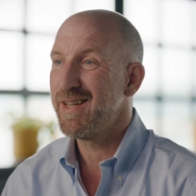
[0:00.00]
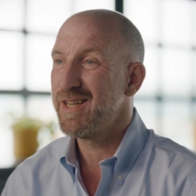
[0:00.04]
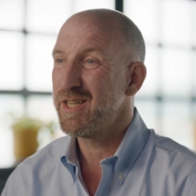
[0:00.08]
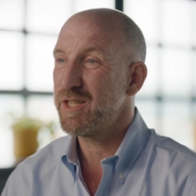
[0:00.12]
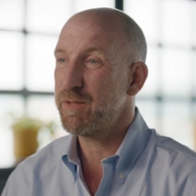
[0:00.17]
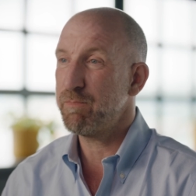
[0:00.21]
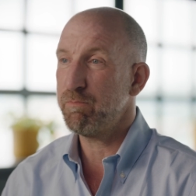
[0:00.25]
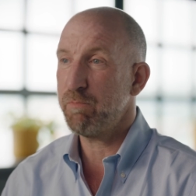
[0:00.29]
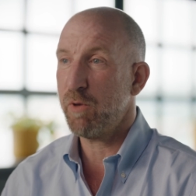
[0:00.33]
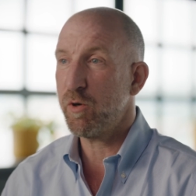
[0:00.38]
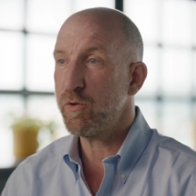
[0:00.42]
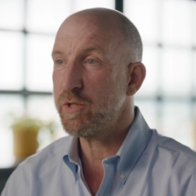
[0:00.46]

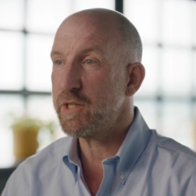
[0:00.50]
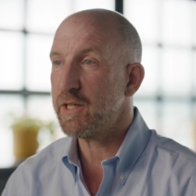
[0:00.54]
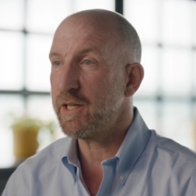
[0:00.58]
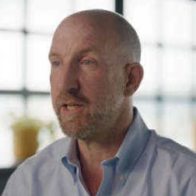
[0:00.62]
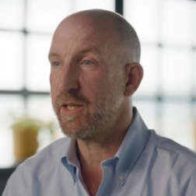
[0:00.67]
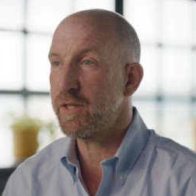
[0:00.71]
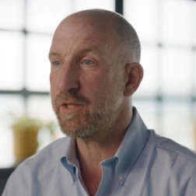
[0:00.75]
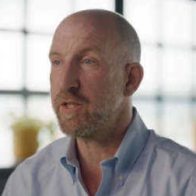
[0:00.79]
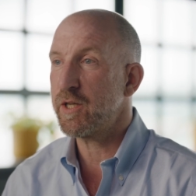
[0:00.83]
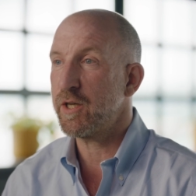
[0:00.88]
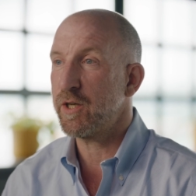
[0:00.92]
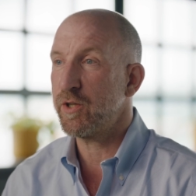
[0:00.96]
It's
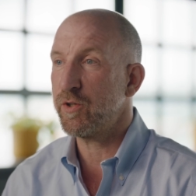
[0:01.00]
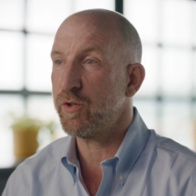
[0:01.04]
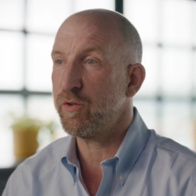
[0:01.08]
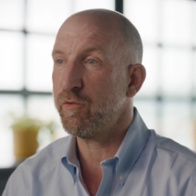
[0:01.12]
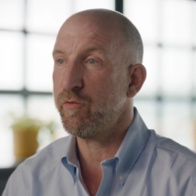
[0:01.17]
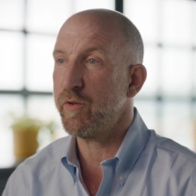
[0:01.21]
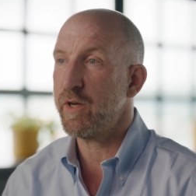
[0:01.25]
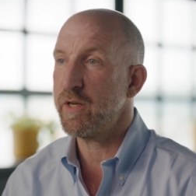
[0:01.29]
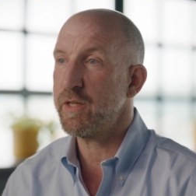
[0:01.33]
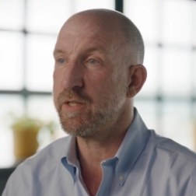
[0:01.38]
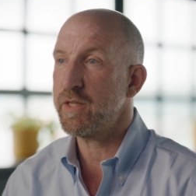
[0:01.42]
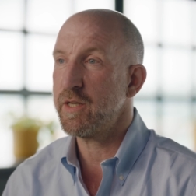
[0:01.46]
mostly internal
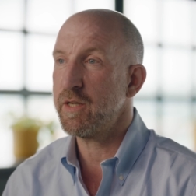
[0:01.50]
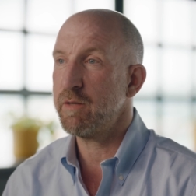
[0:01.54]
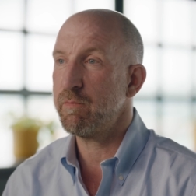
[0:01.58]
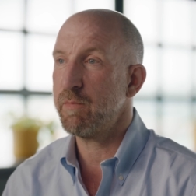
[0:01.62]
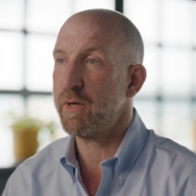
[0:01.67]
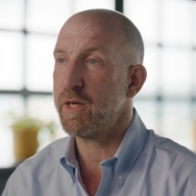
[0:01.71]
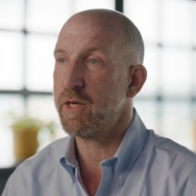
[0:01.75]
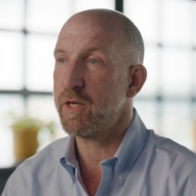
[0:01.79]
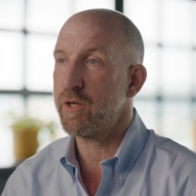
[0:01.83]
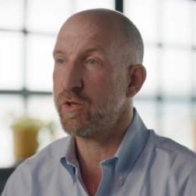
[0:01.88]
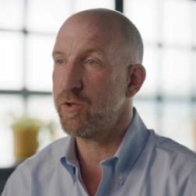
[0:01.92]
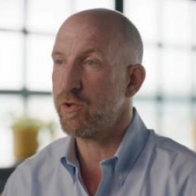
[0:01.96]
facing,
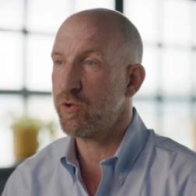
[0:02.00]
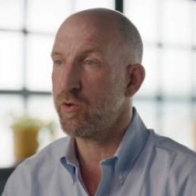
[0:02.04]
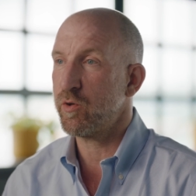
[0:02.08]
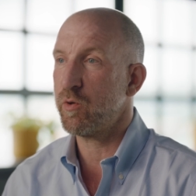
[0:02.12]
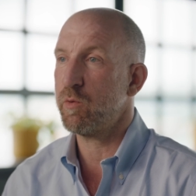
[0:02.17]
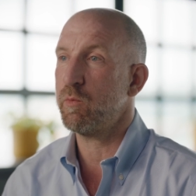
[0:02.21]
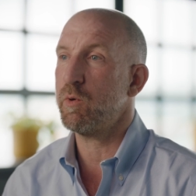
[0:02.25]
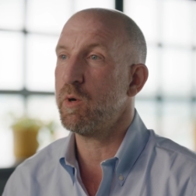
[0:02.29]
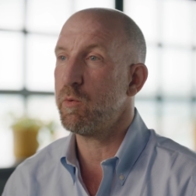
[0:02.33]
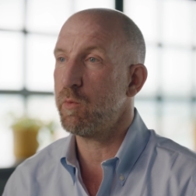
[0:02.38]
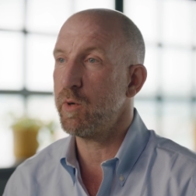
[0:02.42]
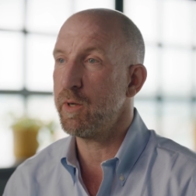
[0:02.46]
making
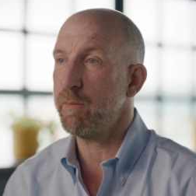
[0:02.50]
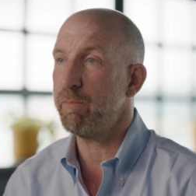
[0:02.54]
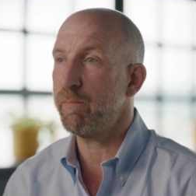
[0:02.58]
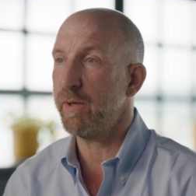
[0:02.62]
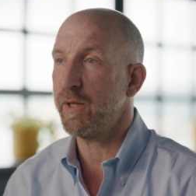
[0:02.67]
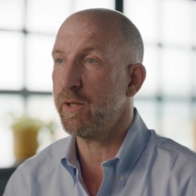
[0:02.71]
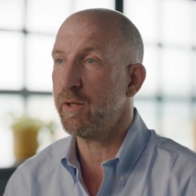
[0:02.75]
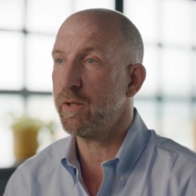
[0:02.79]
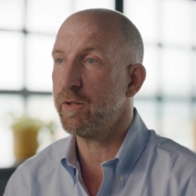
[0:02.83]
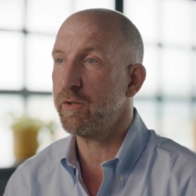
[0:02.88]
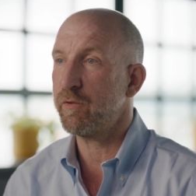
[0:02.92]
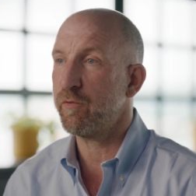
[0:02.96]
sure what we
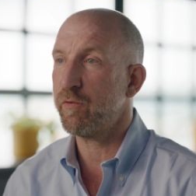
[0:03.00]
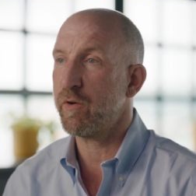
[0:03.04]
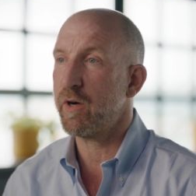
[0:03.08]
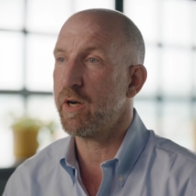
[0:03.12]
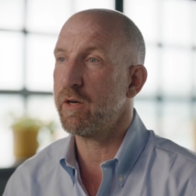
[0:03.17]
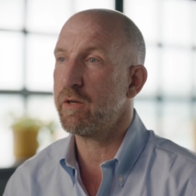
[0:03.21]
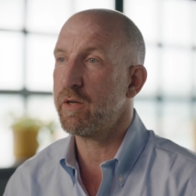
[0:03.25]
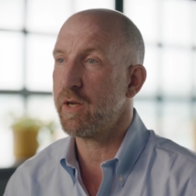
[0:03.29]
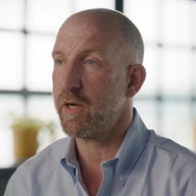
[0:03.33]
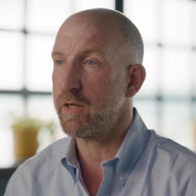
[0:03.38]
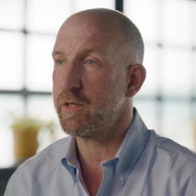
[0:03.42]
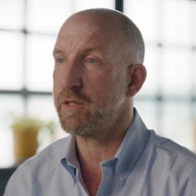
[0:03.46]
build for
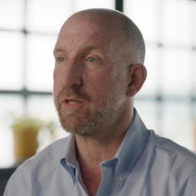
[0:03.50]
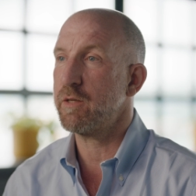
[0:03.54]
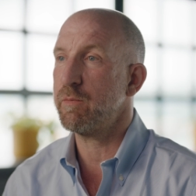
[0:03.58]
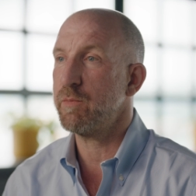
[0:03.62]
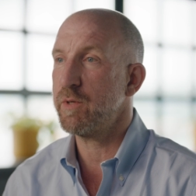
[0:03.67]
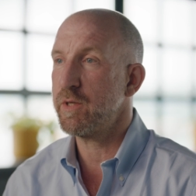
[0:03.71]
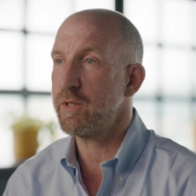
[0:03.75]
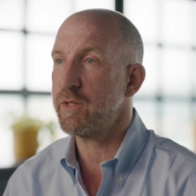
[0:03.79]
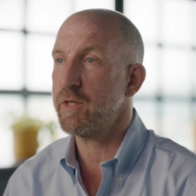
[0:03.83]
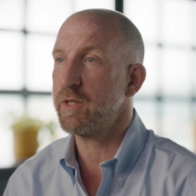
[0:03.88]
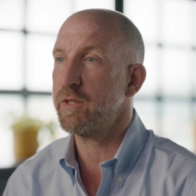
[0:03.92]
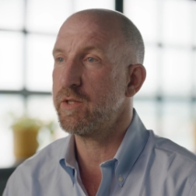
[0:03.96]
our
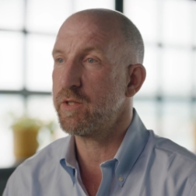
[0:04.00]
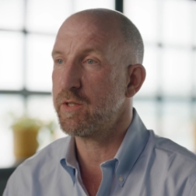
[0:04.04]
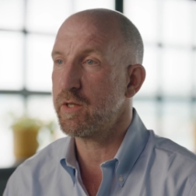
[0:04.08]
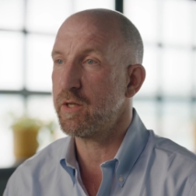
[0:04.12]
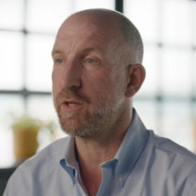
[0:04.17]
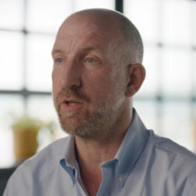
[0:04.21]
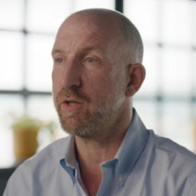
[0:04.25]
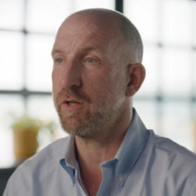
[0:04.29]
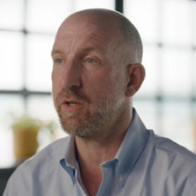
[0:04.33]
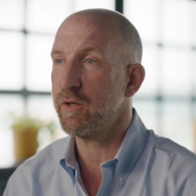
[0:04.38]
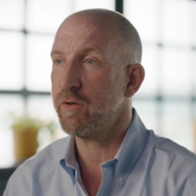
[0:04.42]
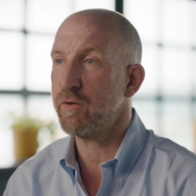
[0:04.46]
customers is
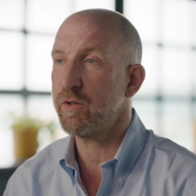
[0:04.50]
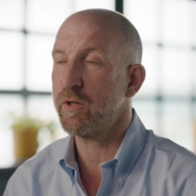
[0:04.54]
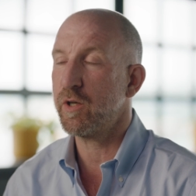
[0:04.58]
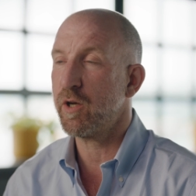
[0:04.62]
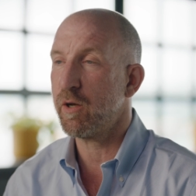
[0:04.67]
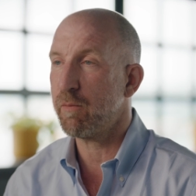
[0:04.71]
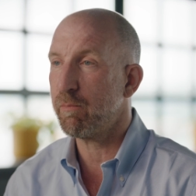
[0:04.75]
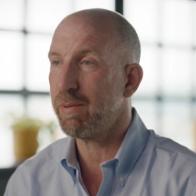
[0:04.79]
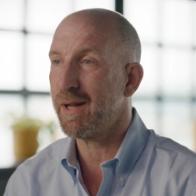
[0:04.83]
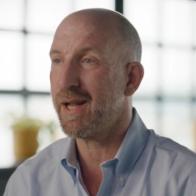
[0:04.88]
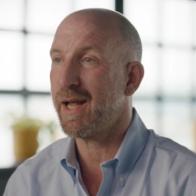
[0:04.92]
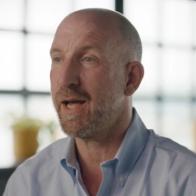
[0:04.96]
secure and
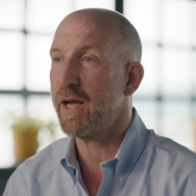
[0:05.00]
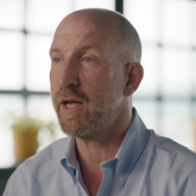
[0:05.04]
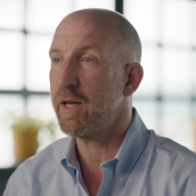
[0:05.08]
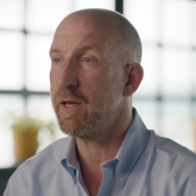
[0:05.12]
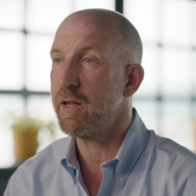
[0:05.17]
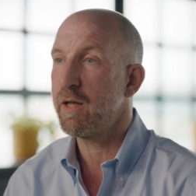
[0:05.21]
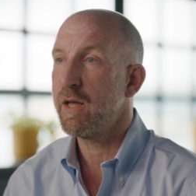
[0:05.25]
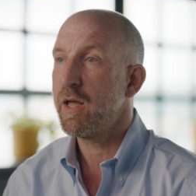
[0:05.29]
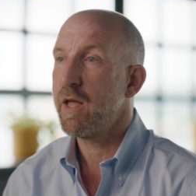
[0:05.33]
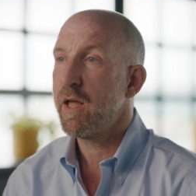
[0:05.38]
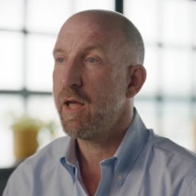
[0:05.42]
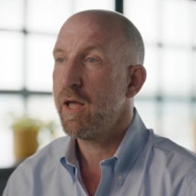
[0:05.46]
compliant,